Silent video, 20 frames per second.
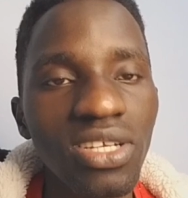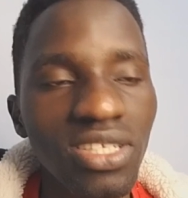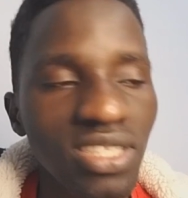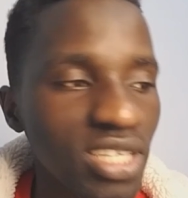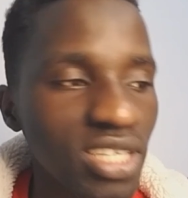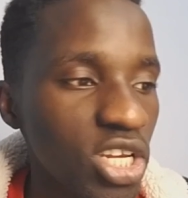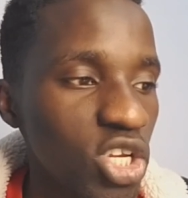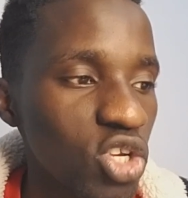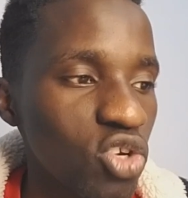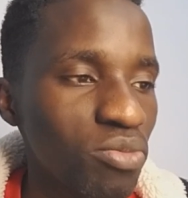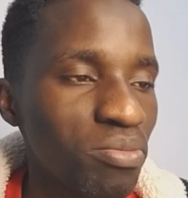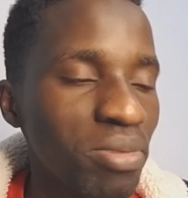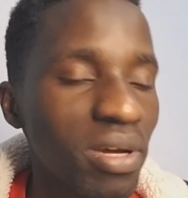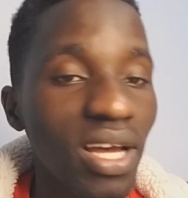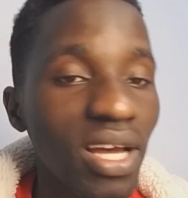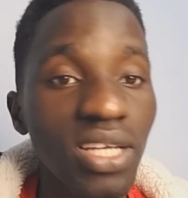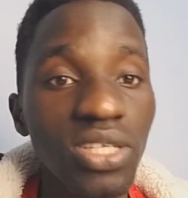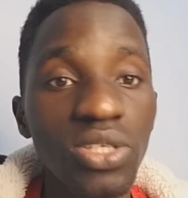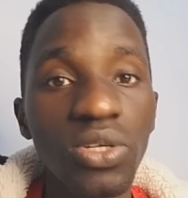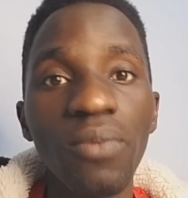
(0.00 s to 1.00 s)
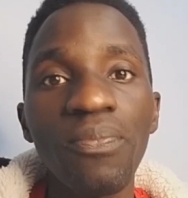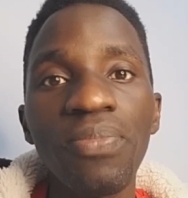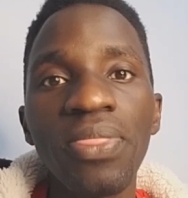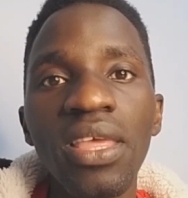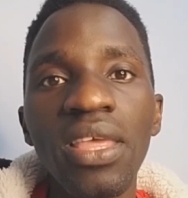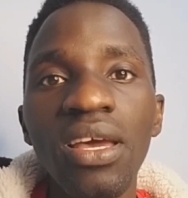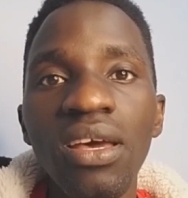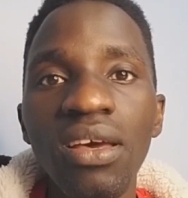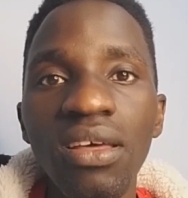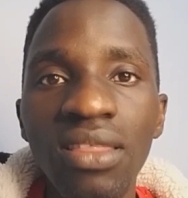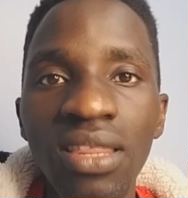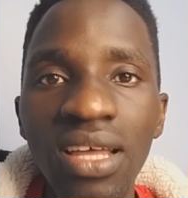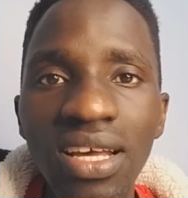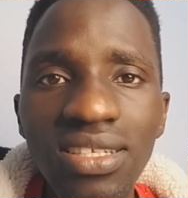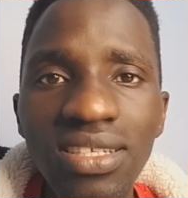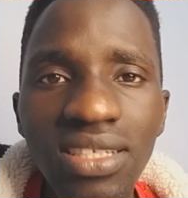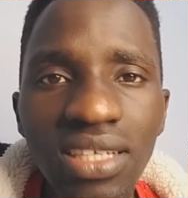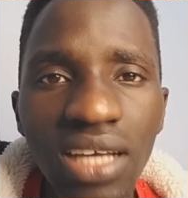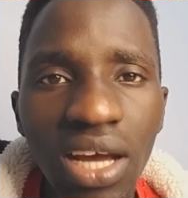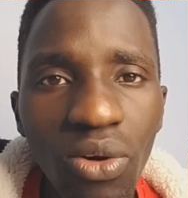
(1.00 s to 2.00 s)
they'll send you back. So
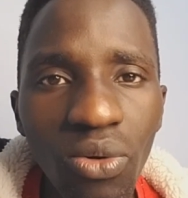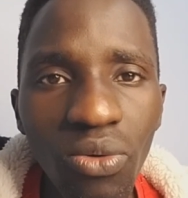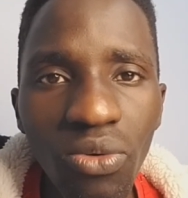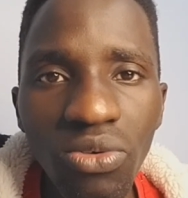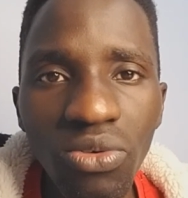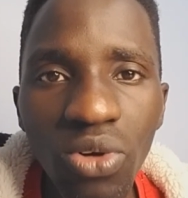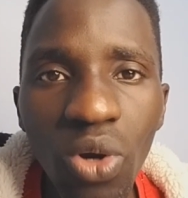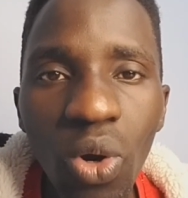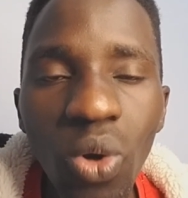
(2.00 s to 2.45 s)
that's how.